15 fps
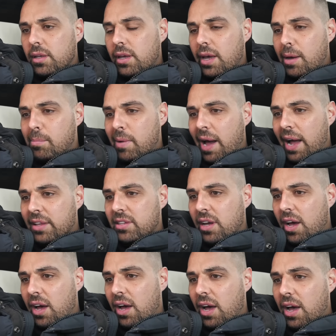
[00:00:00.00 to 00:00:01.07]
Yeah, mad.
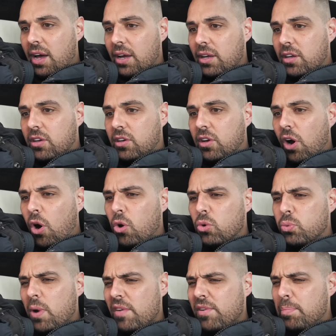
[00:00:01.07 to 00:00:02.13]
Cold
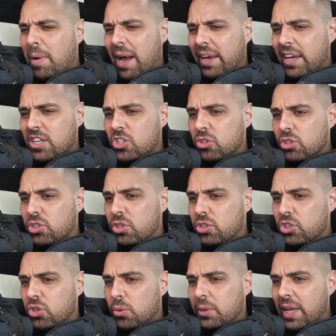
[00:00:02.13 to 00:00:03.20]
weather package, not too
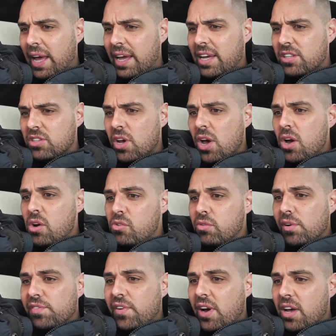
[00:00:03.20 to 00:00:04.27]
sure what that is.
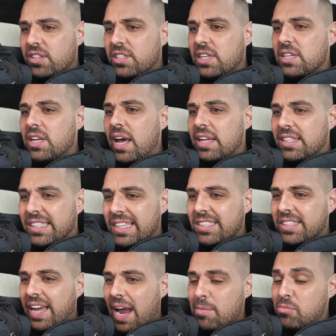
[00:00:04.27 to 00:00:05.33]
Reversing
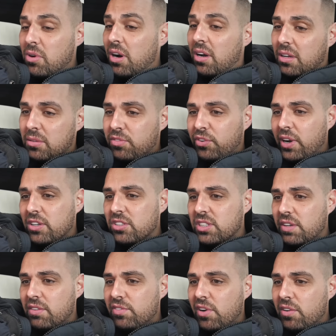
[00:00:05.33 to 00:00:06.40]
assist camera,
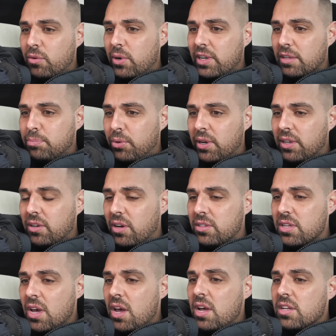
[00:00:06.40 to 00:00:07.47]
375 quid, that's pretty good.
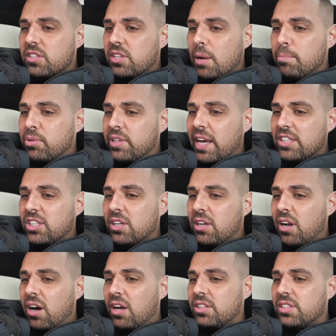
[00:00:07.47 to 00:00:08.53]
Sun protection
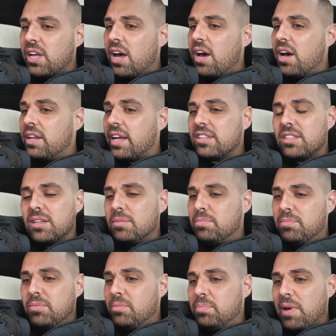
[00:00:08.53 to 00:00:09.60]
glass, that's a
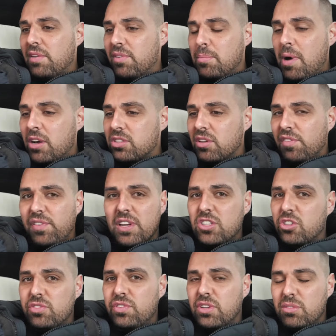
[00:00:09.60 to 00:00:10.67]
bit of a must, I think,
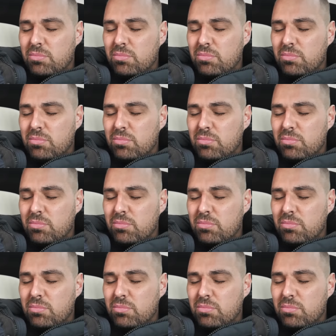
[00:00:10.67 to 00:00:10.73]
just for the,